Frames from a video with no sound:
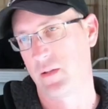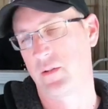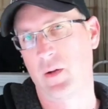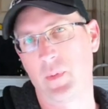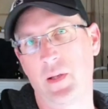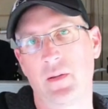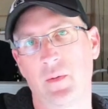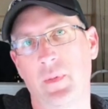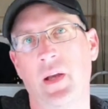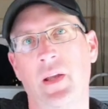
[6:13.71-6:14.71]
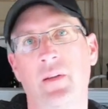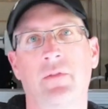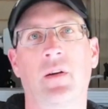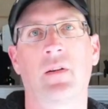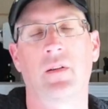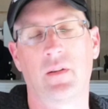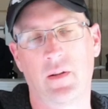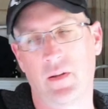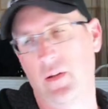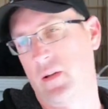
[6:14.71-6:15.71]
the top end of the bay, you've got
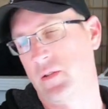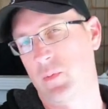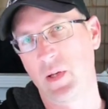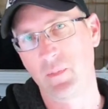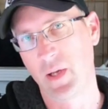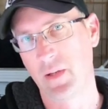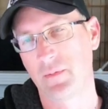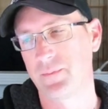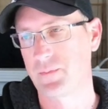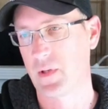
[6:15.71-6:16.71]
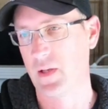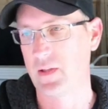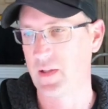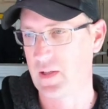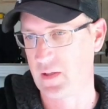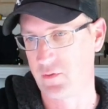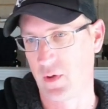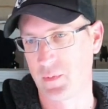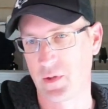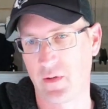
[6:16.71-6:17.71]
a nice weed bed, and then that
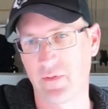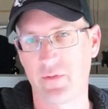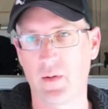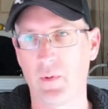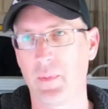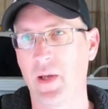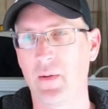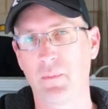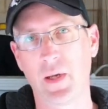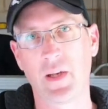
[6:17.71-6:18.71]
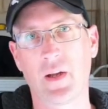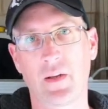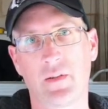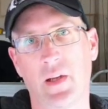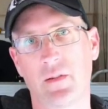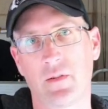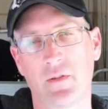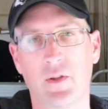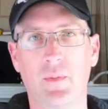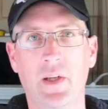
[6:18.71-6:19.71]
drops off from about a metre down to
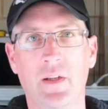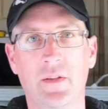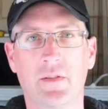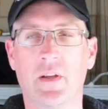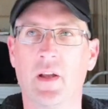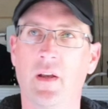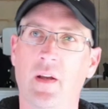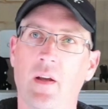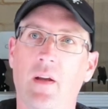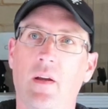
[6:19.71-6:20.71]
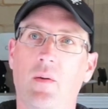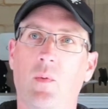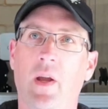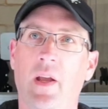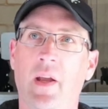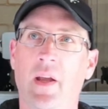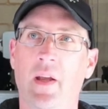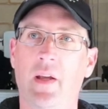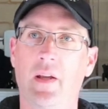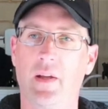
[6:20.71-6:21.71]
two metres,
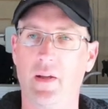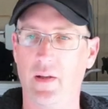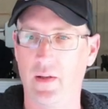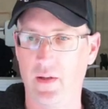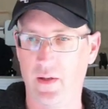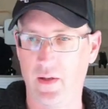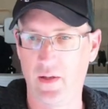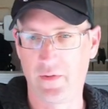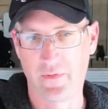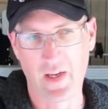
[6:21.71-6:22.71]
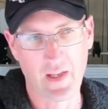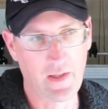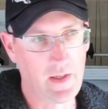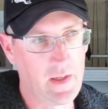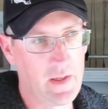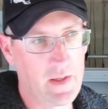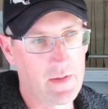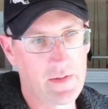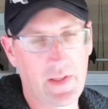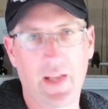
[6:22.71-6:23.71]
where it's fairly
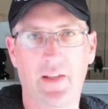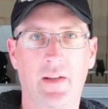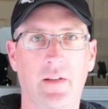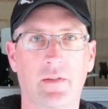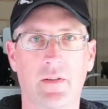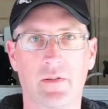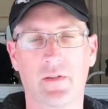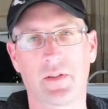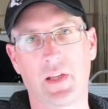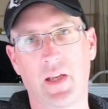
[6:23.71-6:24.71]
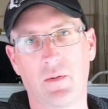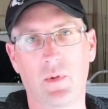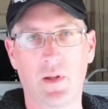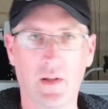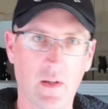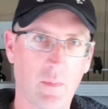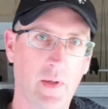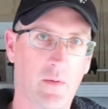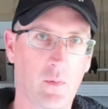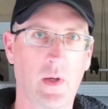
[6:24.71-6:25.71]
sandy. So it's just sand with a little
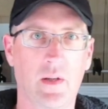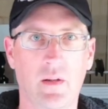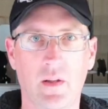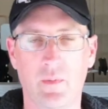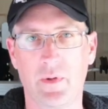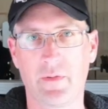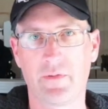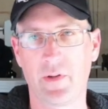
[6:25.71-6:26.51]
bit of weed, a little bit of